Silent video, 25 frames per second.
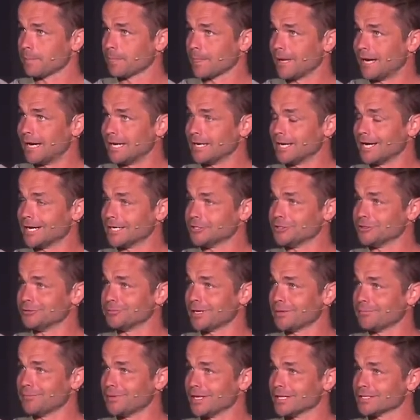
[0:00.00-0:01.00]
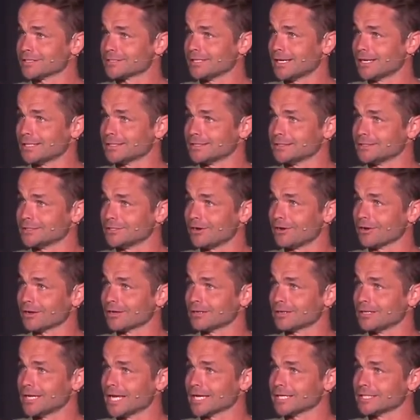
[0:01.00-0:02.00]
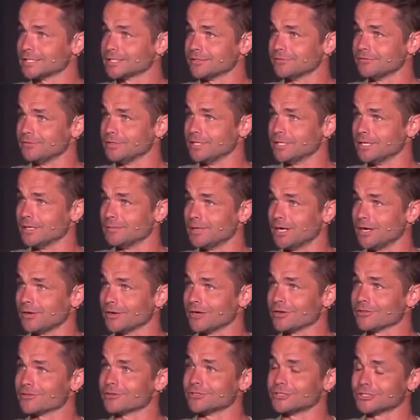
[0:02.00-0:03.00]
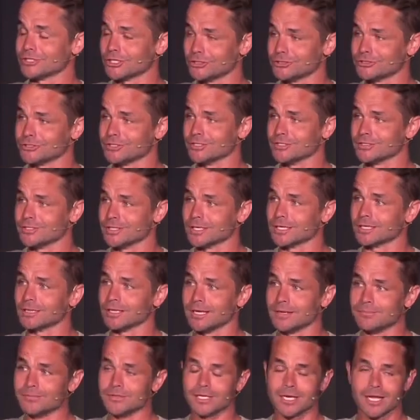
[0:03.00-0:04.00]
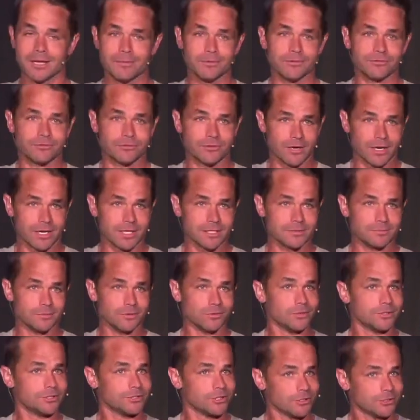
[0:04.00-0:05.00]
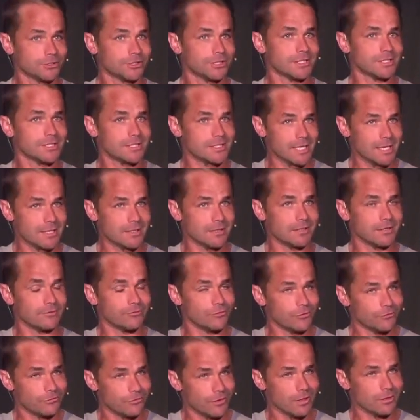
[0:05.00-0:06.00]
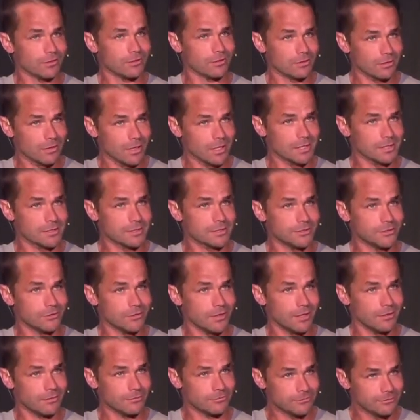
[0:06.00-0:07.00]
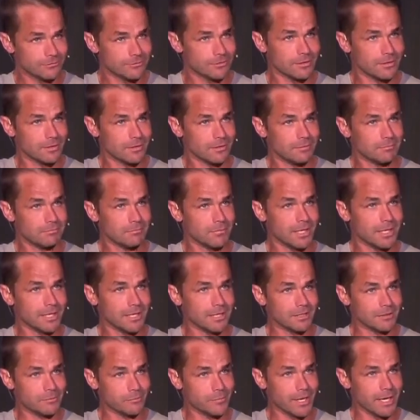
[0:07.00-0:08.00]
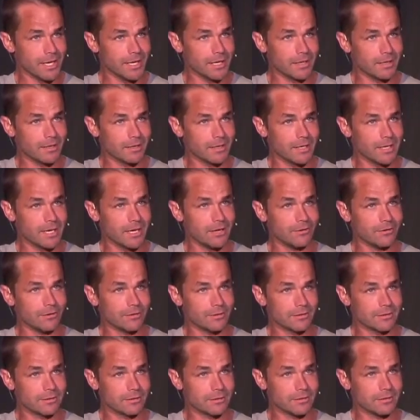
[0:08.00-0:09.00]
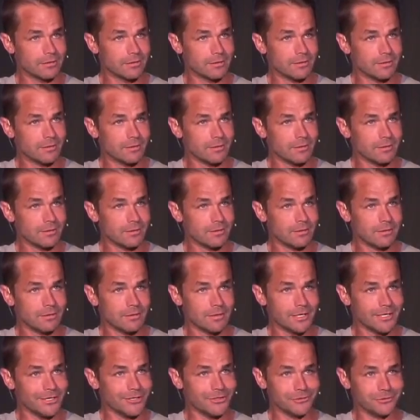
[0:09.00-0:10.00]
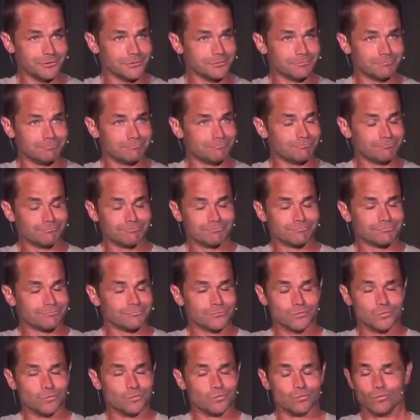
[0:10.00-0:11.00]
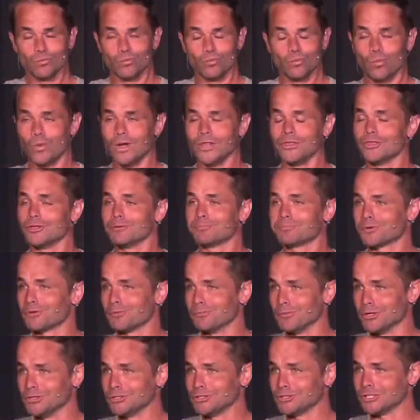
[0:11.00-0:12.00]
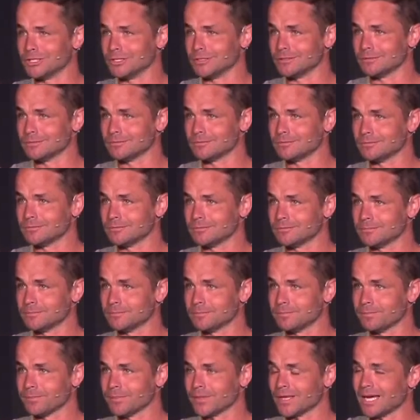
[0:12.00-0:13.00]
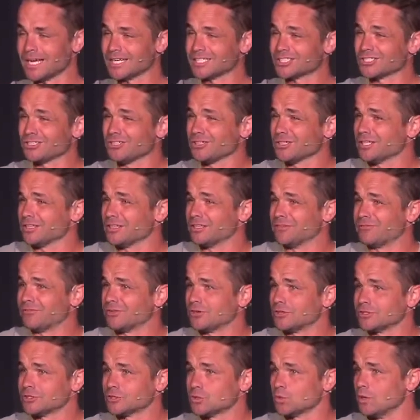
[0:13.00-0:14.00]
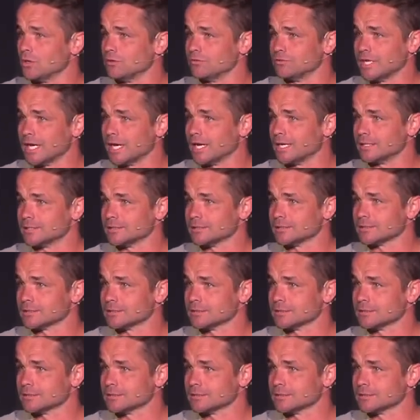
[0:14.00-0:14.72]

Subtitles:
I do my best not to talk negatively about other churches that claim the name of Christ, but when churches say that if you follow Christ, you'll have money in the bank and health, and you'll win the promotion, I should look at the first 12 guys.